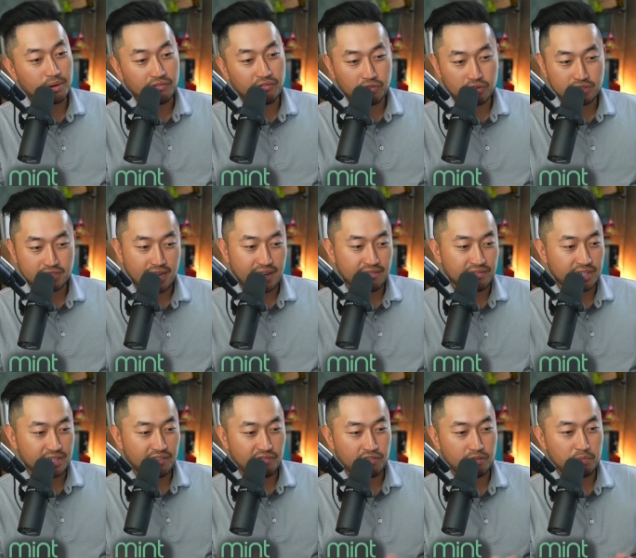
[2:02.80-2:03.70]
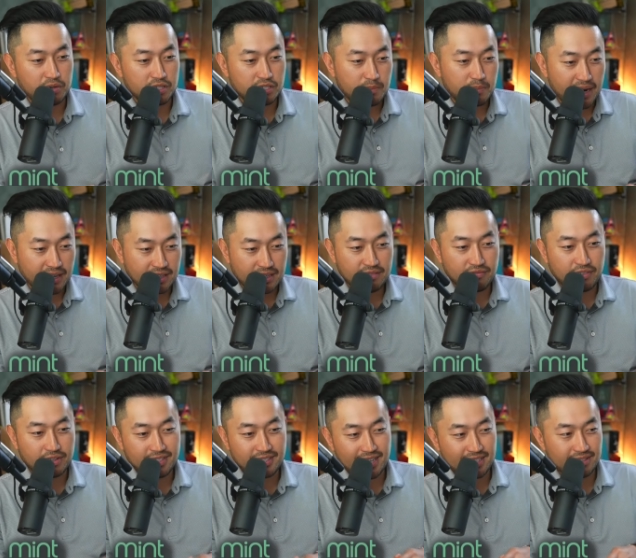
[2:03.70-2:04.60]
But of course, I have a different perspective
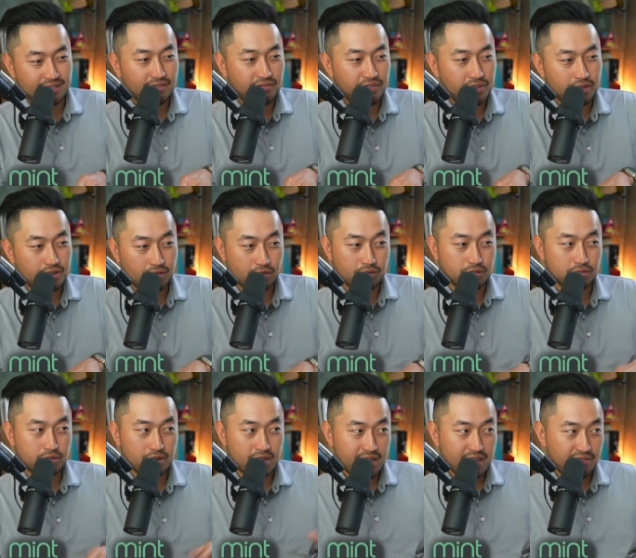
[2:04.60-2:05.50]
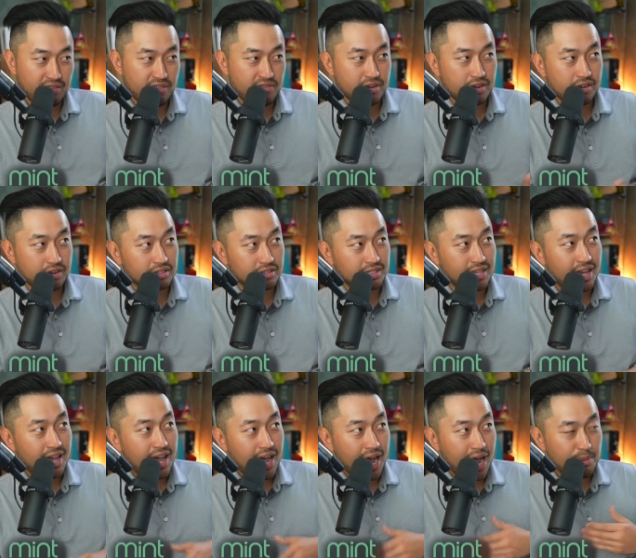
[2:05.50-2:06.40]
on Tesla vehicles or EV vehicles.
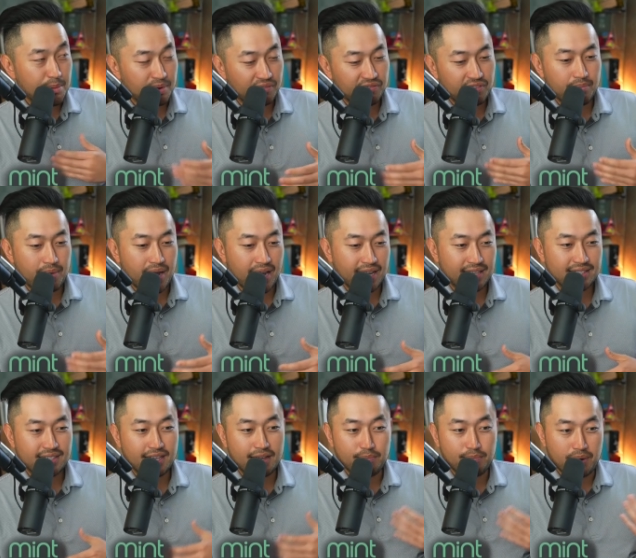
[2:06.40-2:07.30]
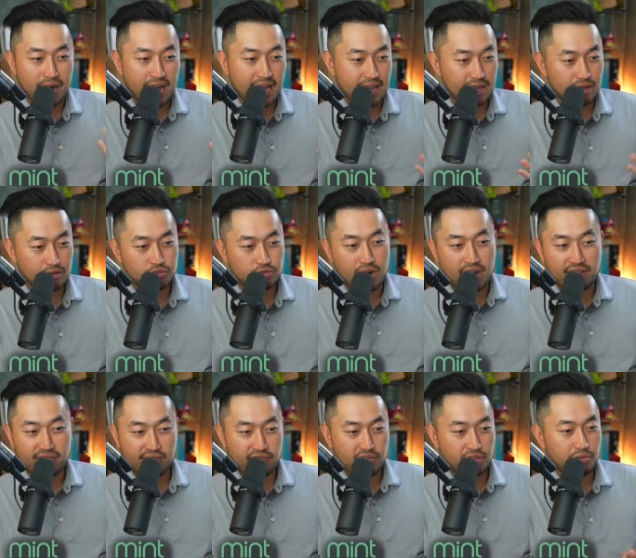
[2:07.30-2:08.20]
I'm of the mindset, buy it,
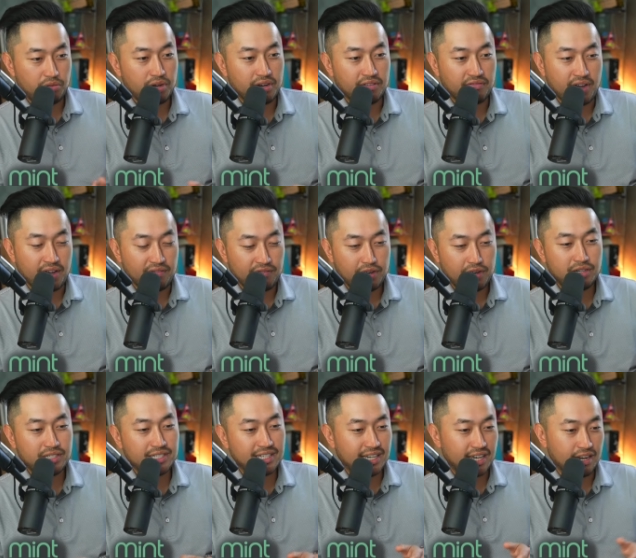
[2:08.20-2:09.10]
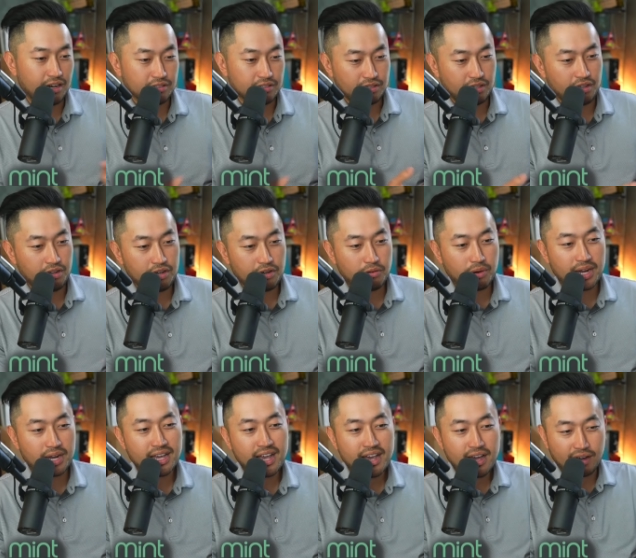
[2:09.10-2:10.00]
drive it for 3 to 5 years and get onto the new
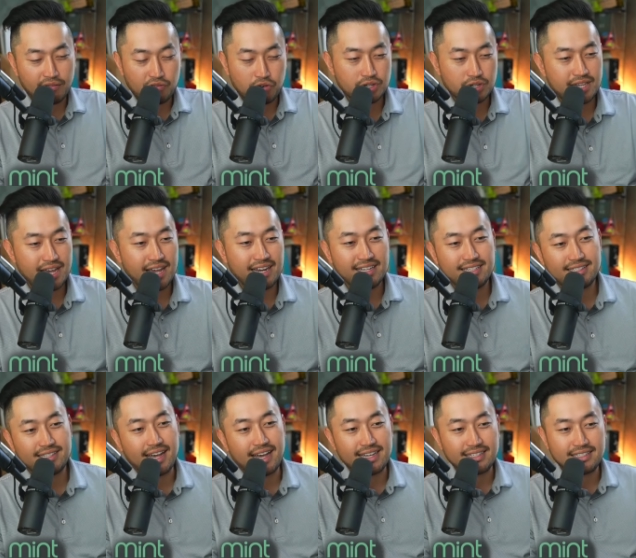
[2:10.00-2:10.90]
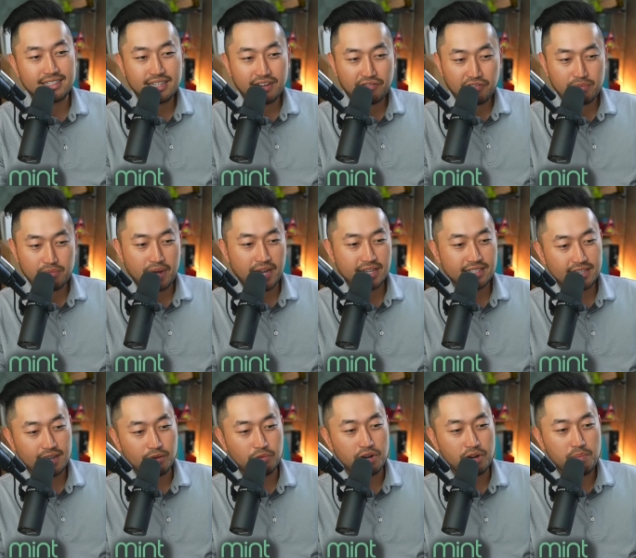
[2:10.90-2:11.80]
one. Of course, Andy Sly has a different
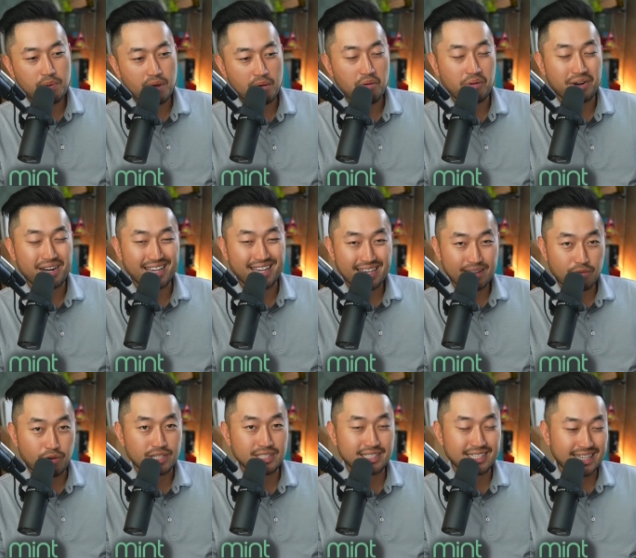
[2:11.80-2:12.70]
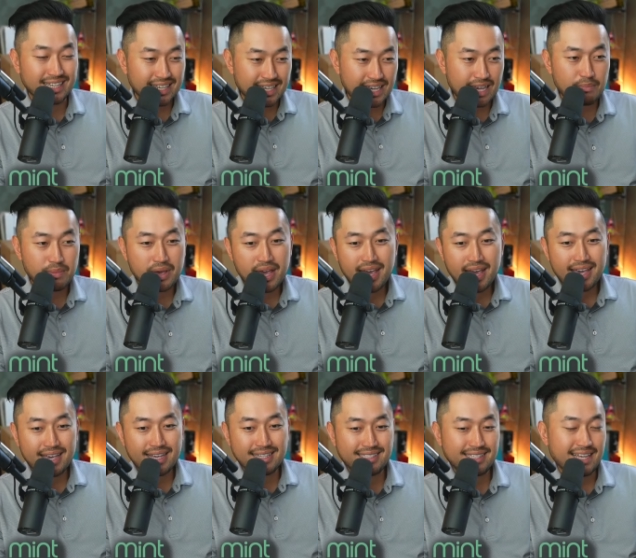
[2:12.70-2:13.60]
mindset where he probably wants to keep
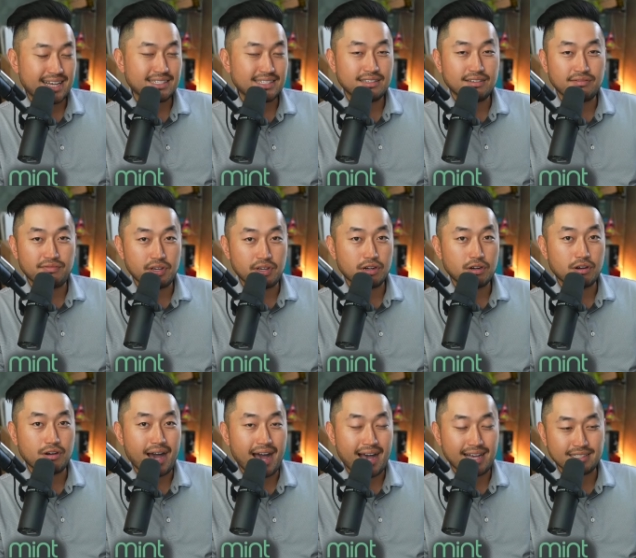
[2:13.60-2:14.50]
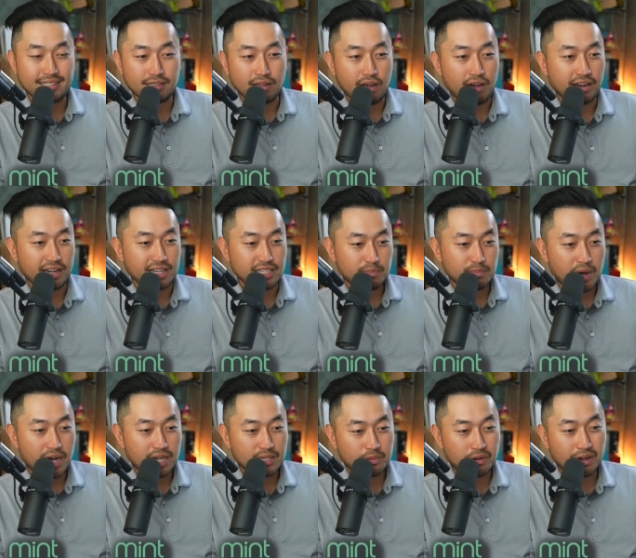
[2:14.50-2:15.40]
his Tesla vehicle as long as
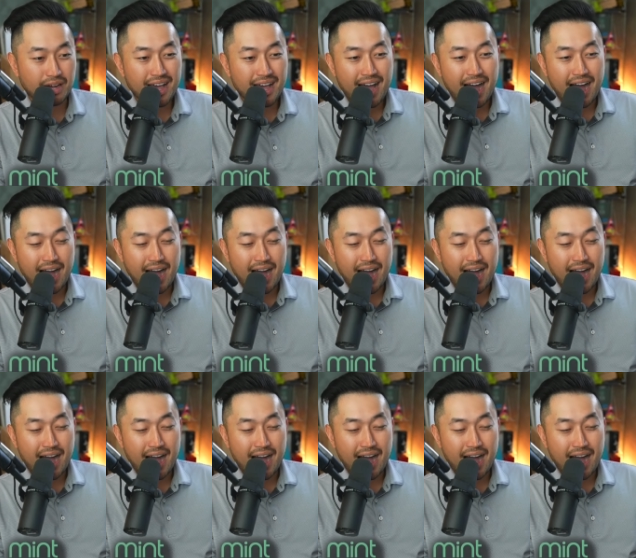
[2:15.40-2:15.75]
possible.